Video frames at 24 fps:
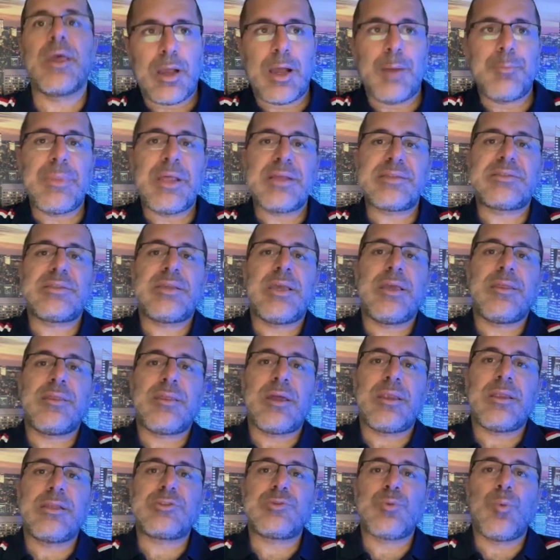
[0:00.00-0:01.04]
I'm not saying
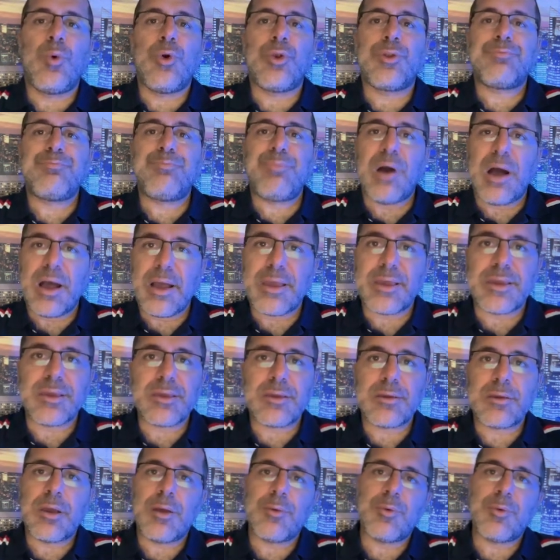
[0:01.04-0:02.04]
that it's worth buying.